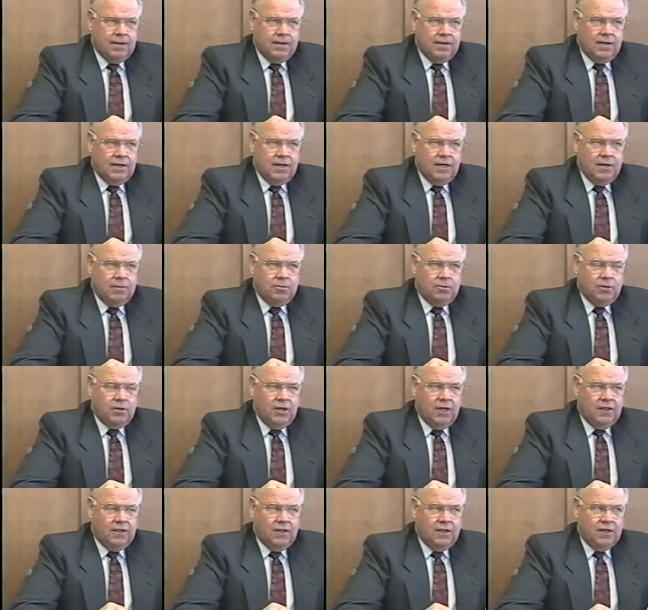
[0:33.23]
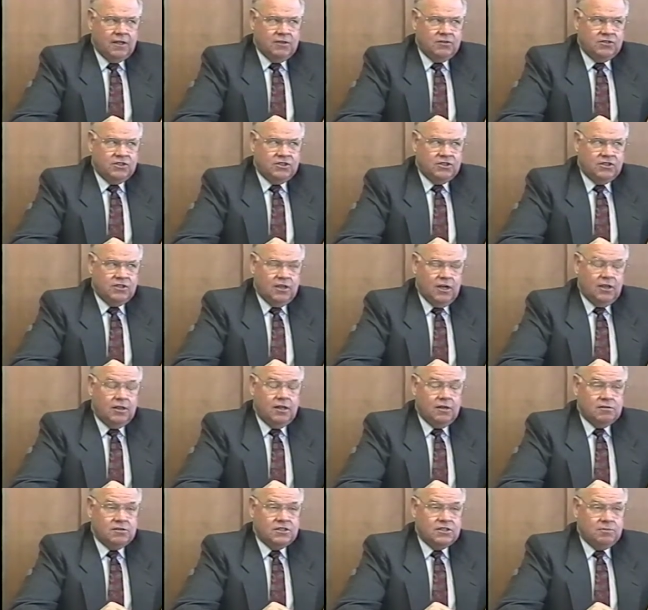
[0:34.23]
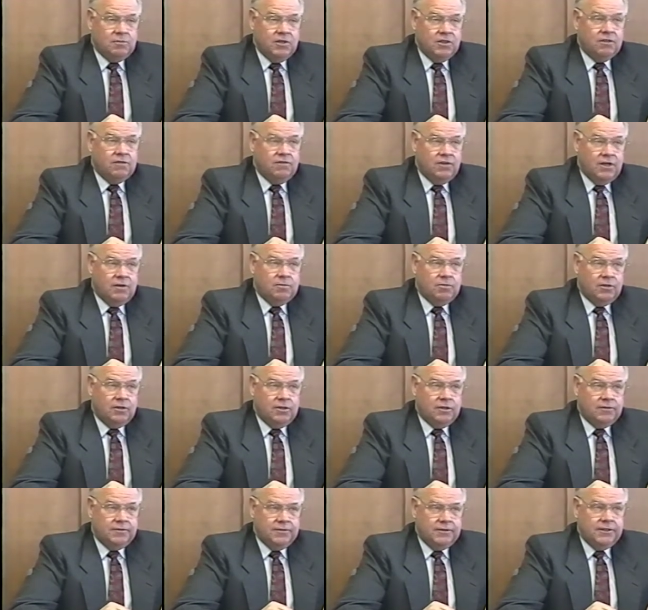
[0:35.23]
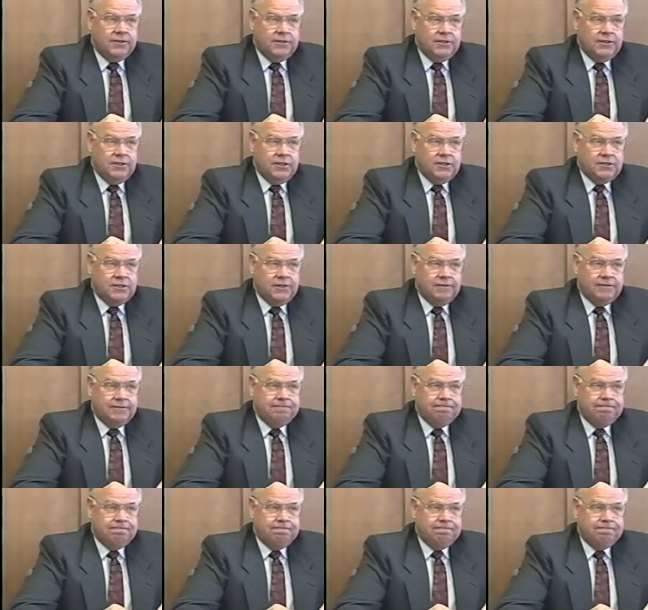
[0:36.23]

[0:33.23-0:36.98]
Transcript: Okay. April, I think it was. I think it was the month of April, 1987.